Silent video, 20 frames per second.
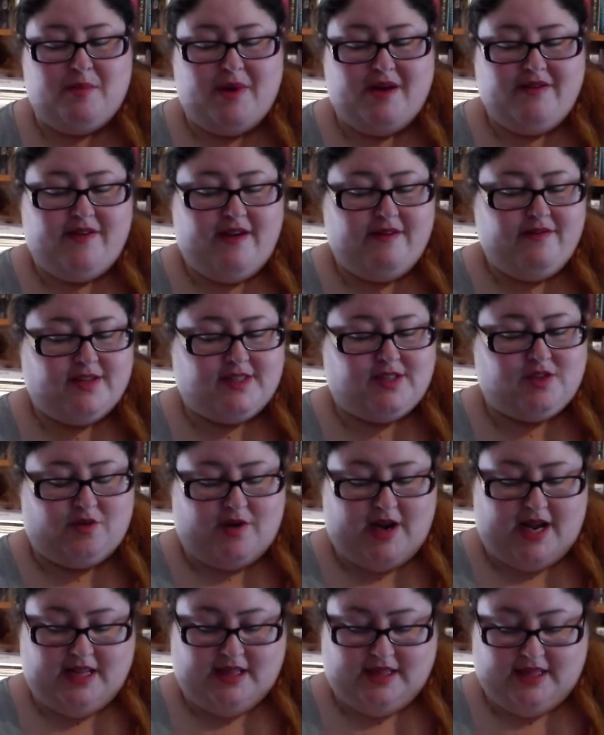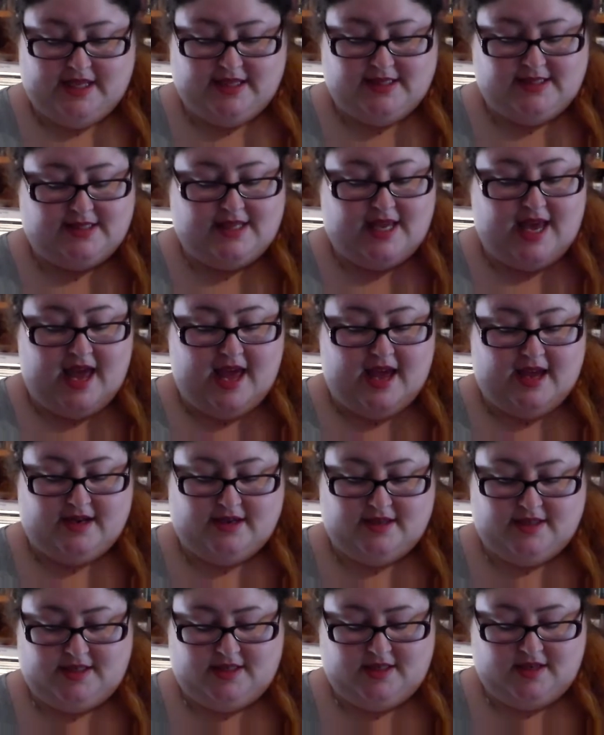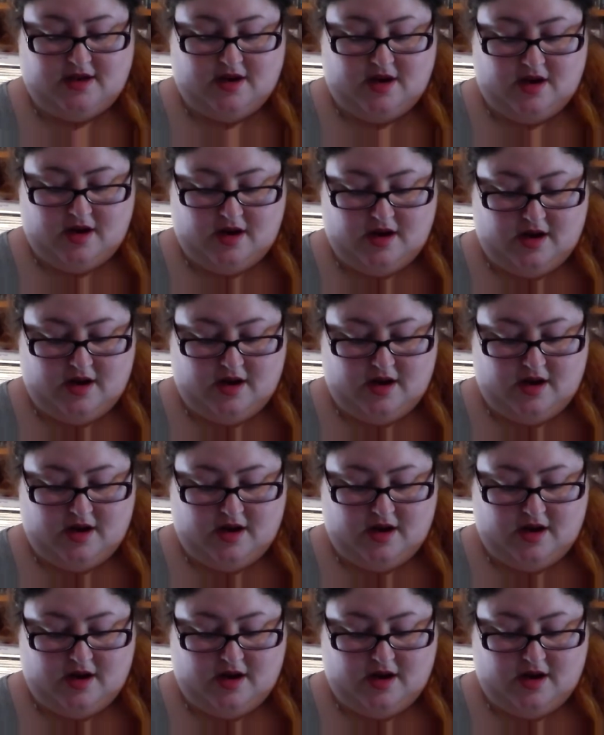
My favourite story in this, and